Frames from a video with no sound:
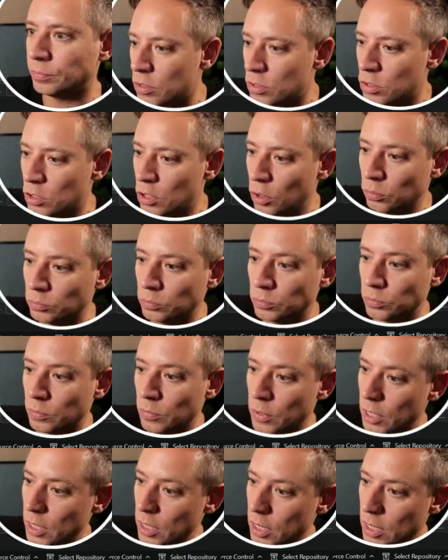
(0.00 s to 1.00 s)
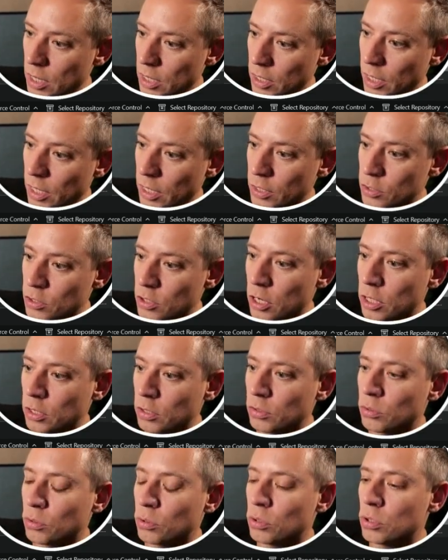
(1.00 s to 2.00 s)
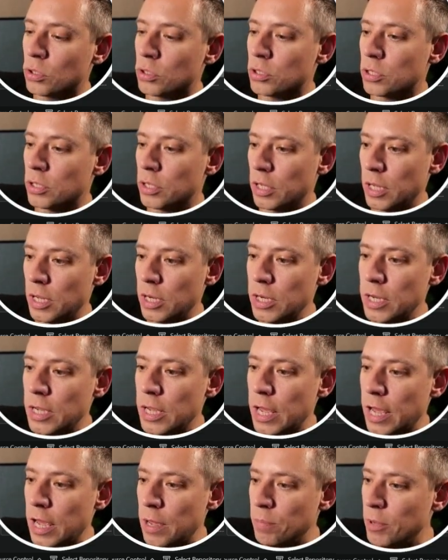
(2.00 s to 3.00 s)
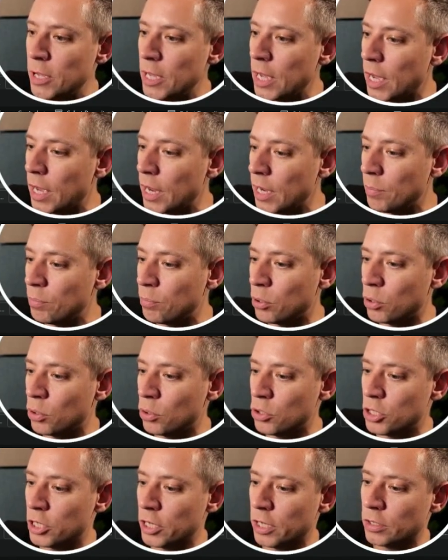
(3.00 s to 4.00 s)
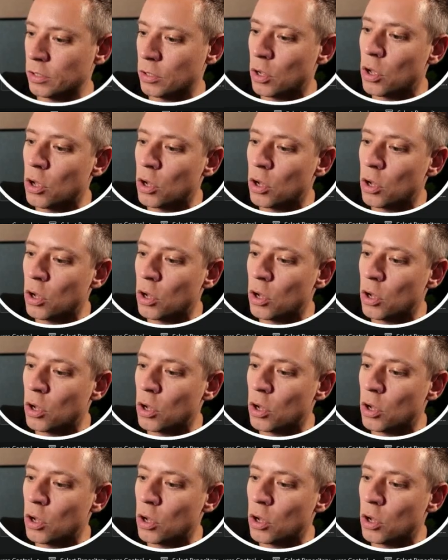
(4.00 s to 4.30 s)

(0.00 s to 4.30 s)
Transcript: So, In the Getting Started course, in the API project,